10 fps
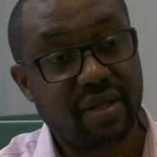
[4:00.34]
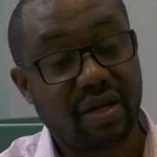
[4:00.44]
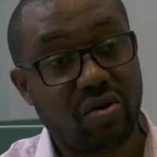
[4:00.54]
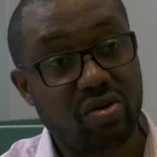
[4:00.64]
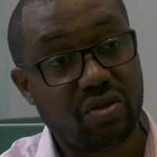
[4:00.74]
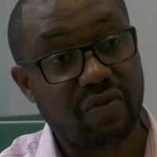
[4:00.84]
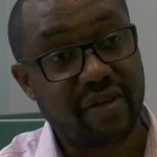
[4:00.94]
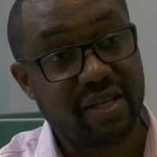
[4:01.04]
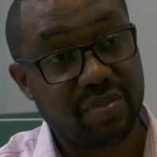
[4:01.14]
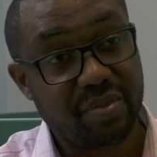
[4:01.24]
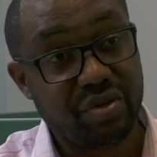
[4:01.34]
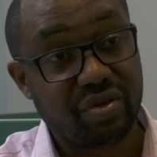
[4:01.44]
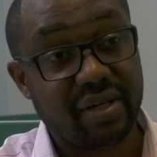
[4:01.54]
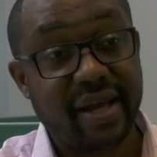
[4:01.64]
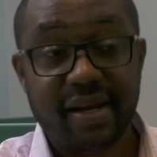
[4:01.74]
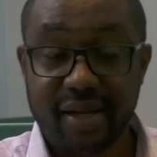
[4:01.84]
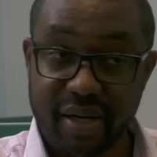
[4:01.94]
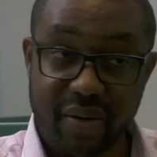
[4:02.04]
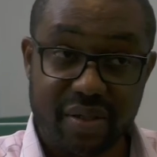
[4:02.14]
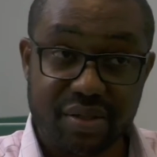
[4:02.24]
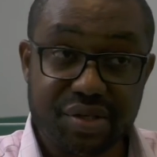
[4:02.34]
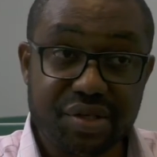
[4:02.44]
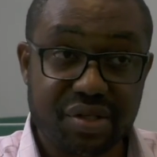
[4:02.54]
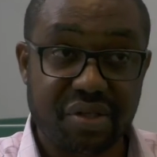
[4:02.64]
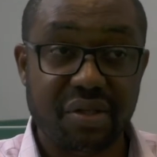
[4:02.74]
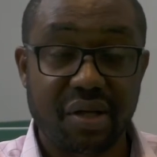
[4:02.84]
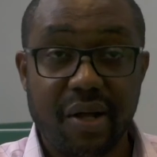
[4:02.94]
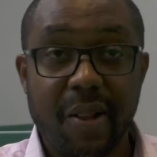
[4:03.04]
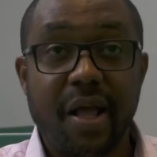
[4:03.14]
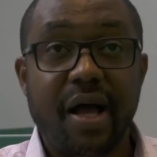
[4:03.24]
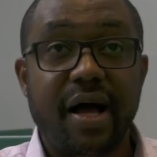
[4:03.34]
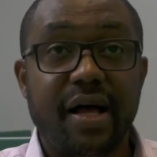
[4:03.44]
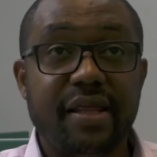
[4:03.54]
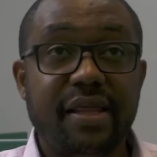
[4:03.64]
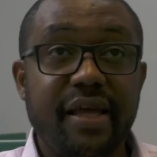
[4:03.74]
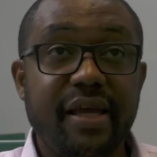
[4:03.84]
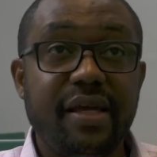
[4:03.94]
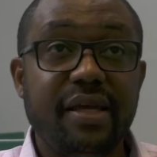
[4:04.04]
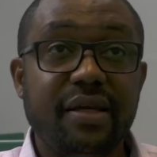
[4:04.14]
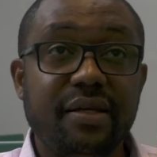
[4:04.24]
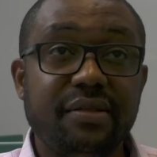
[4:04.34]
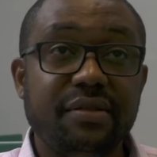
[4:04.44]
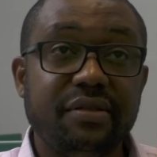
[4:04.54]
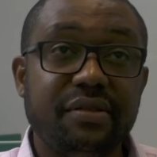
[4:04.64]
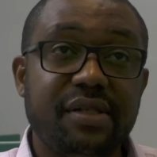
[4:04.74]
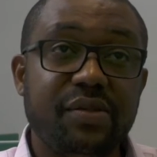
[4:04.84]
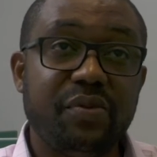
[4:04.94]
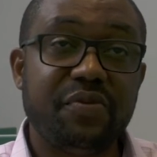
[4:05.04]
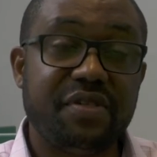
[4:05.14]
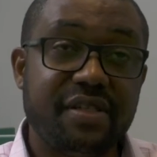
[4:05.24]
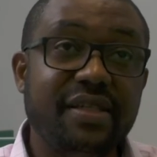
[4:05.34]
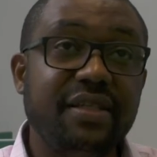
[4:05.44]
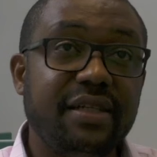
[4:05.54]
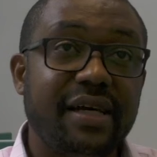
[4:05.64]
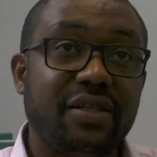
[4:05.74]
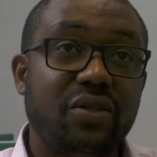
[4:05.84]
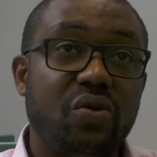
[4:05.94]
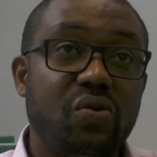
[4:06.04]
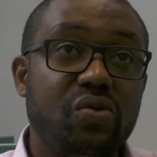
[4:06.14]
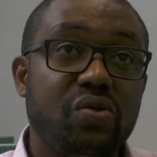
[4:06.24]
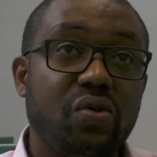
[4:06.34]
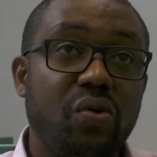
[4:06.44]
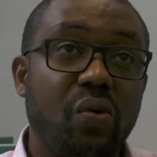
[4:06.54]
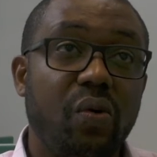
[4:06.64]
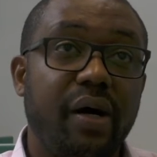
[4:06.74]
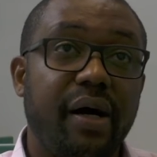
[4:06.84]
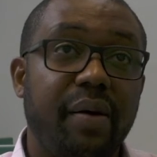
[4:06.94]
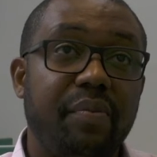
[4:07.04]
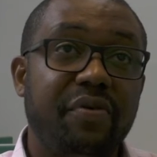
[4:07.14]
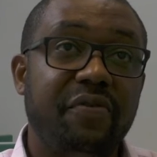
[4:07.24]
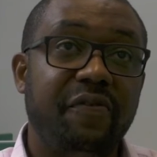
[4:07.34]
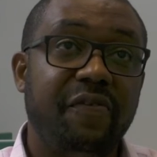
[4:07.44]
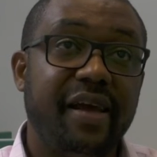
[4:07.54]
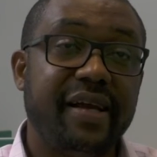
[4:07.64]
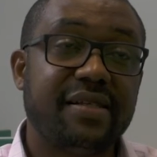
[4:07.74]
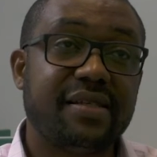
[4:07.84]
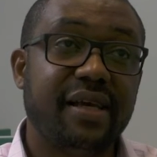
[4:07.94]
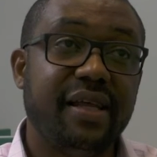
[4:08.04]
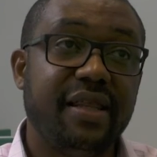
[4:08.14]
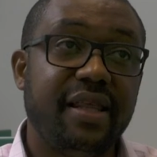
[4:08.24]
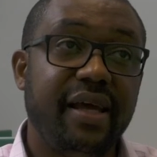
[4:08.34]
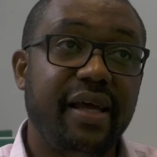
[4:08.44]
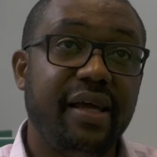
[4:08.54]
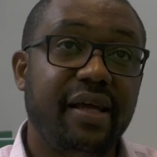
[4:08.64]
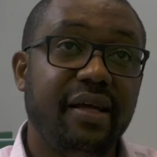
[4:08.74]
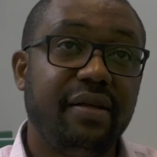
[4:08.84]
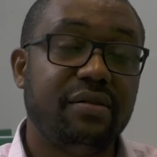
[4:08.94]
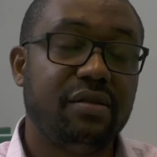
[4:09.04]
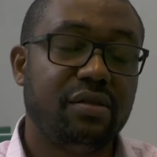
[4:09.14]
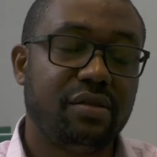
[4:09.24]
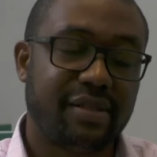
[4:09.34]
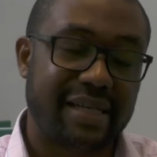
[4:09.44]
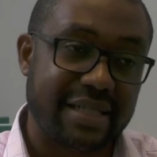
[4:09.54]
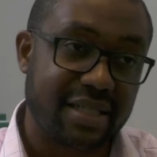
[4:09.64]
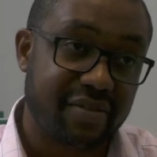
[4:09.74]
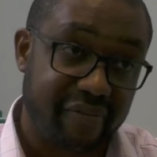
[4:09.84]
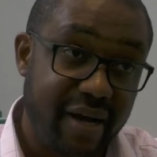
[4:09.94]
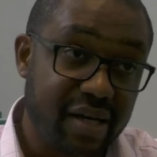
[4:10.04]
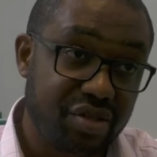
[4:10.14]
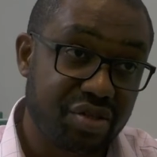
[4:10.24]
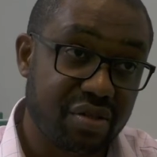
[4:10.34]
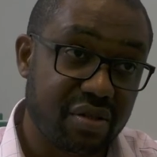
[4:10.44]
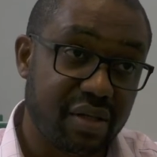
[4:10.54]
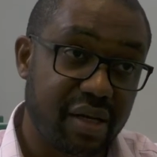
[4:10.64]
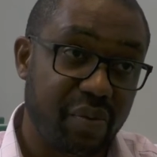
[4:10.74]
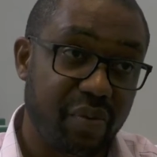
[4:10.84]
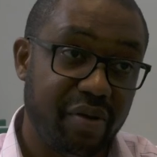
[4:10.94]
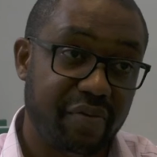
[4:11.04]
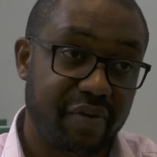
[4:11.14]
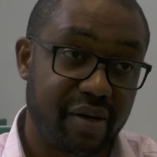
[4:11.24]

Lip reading: the culture of experiential learning in our teaching. And we've seen that also reflect in the satisfaction that we